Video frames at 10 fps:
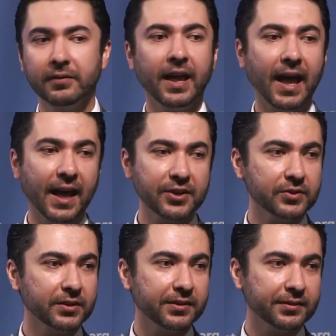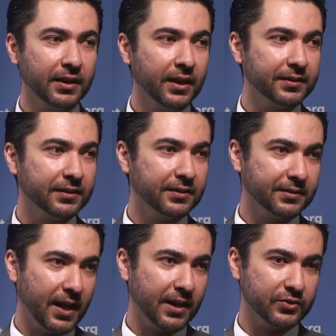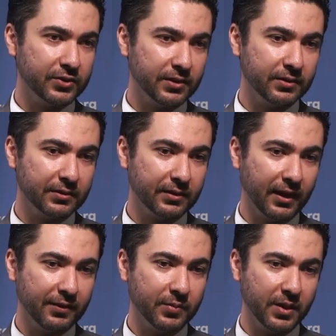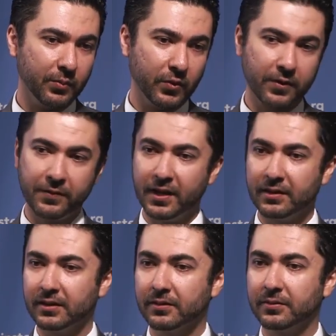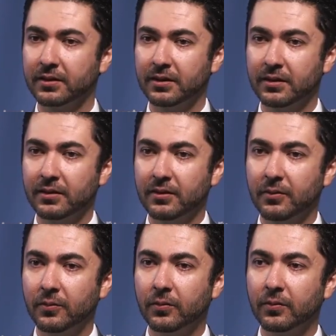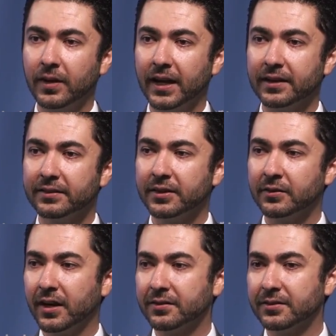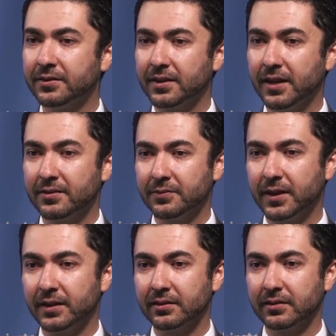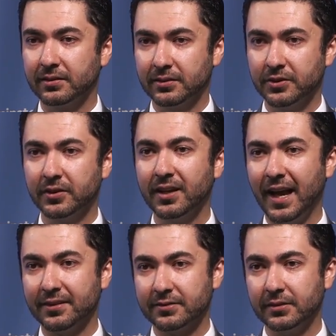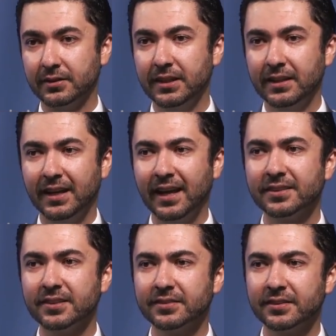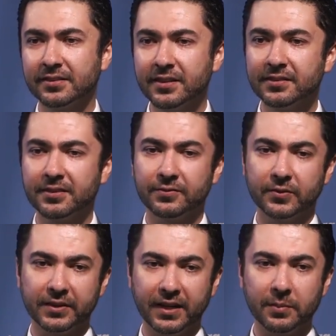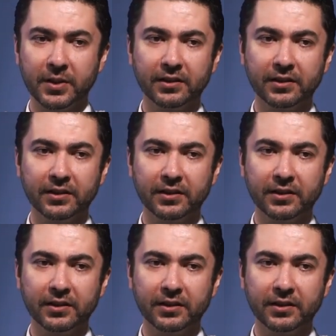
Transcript: We actually saw that the sanctions have been more effective when the United States went unilateral. And there is a reason for that,